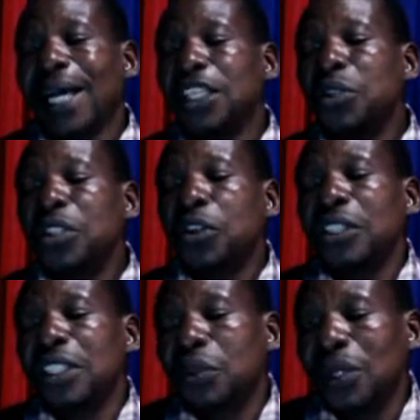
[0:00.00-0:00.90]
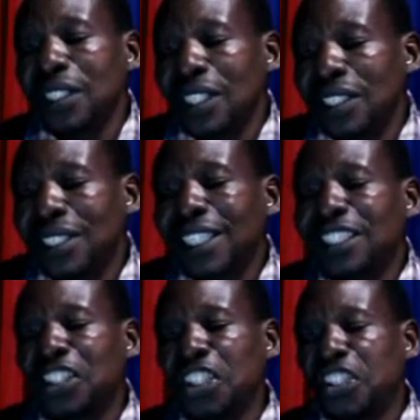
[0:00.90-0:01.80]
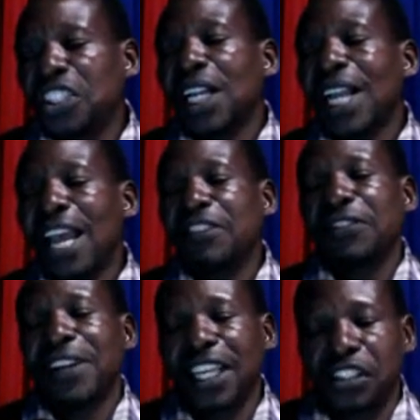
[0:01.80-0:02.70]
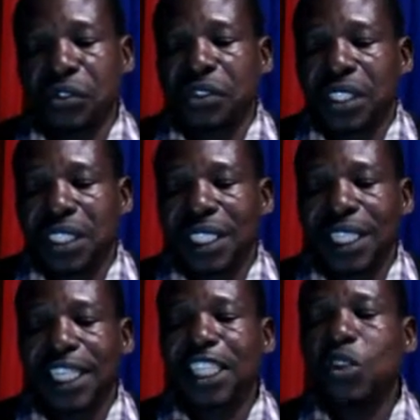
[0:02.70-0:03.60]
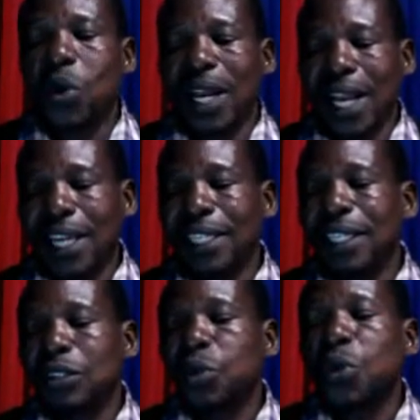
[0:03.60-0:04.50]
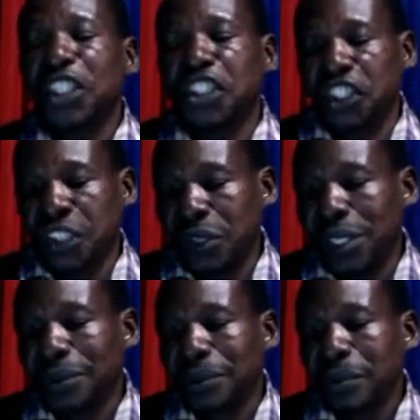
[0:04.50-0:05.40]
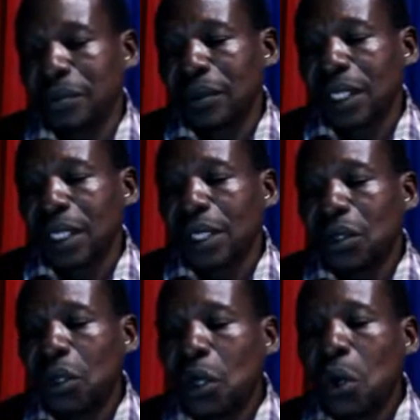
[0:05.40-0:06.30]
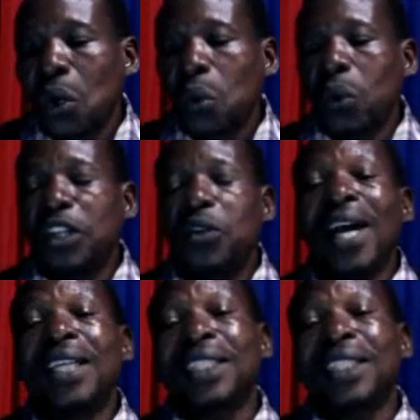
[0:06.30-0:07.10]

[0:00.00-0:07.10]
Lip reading: Use consequences that teach life lessons to your children. When you are